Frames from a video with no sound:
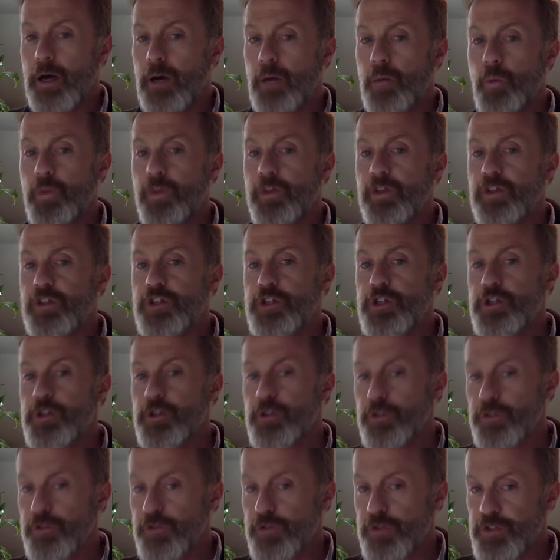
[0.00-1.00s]
When the
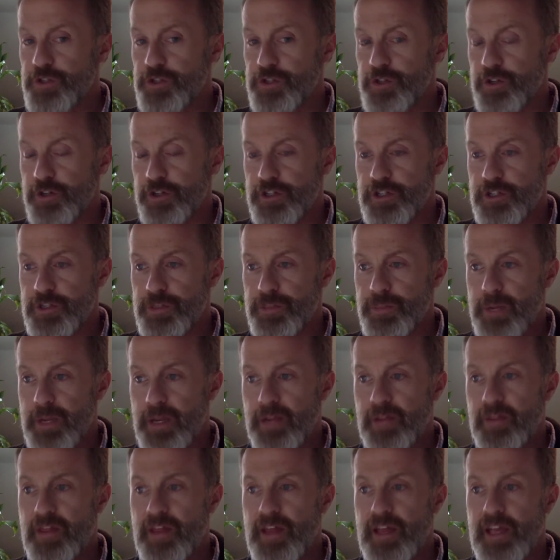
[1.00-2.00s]
children start to speak,
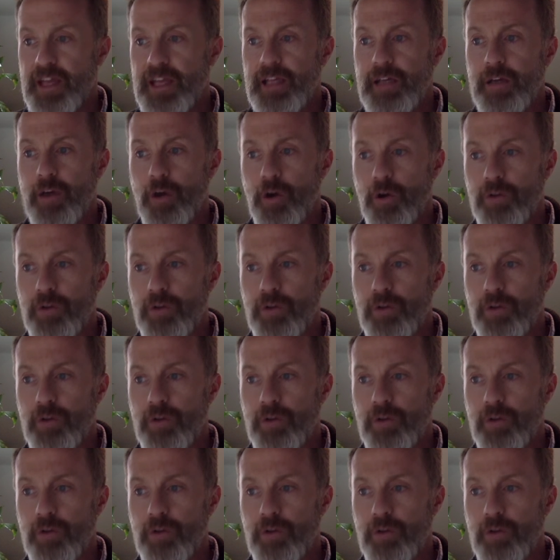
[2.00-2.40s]
they,